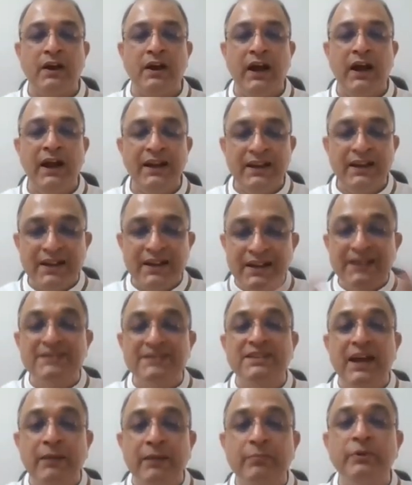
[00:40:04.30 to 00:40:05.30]
And it's
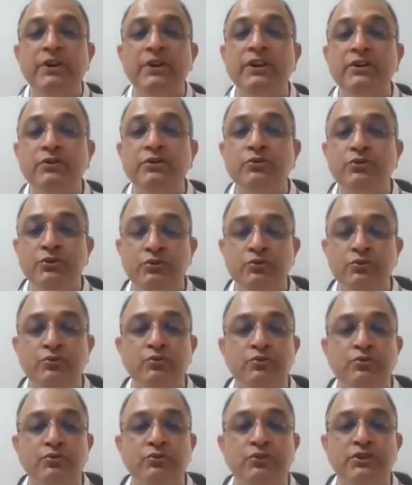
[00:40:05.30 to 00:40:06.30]
happening to
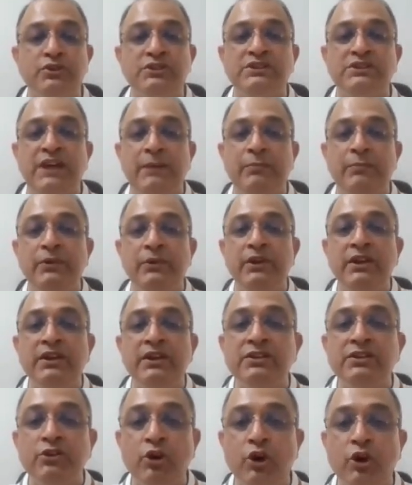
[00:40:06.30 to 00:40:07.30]
you, it's happening
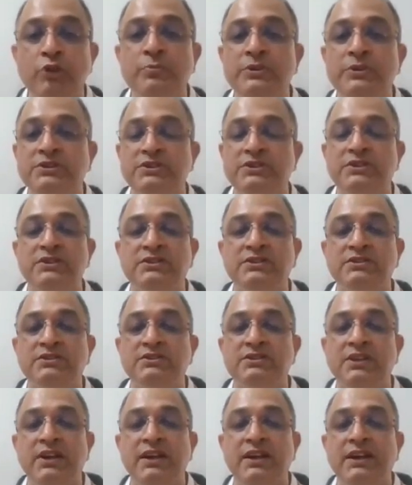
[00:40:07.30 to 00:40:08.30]
in your business,
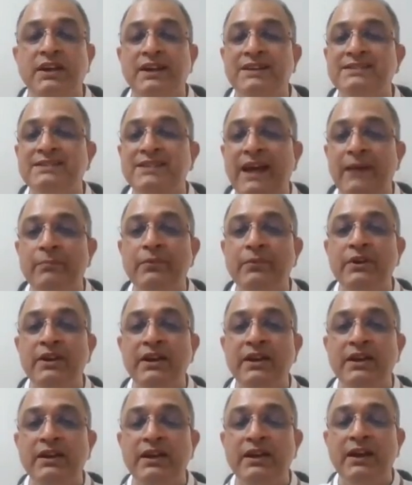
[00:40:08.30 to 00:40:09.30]
it's
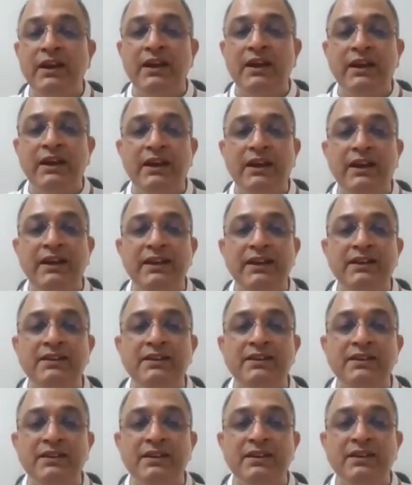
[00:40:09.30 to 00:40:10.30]
happening
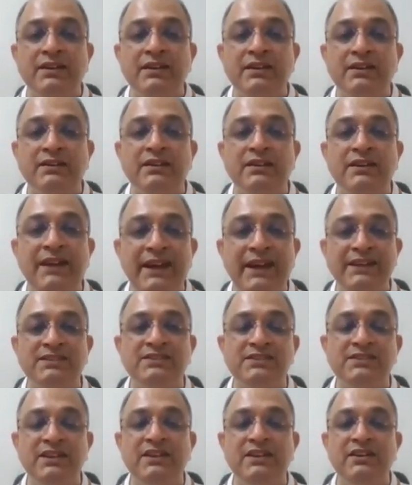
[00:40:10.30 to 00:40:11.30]
in the
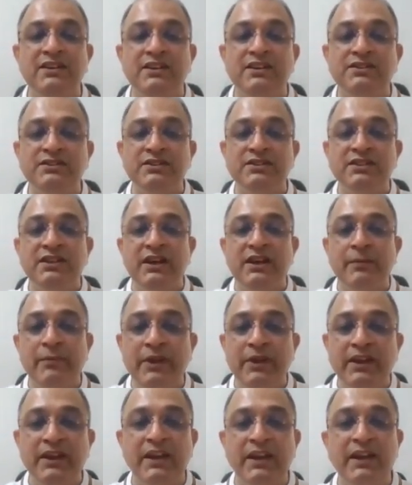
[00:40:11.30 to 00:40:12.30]
next generation
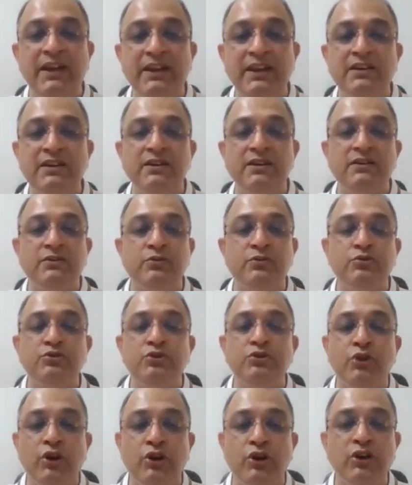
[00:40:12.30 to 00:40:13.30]
coming in to
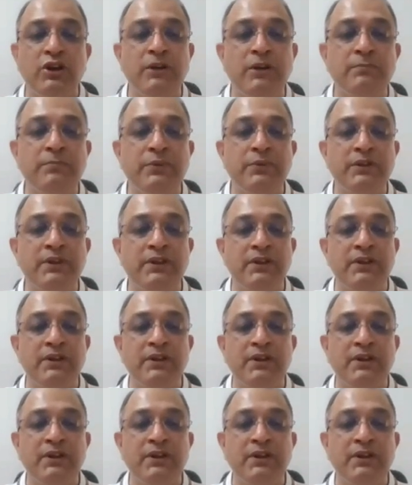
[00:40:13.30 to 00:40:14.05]
your company.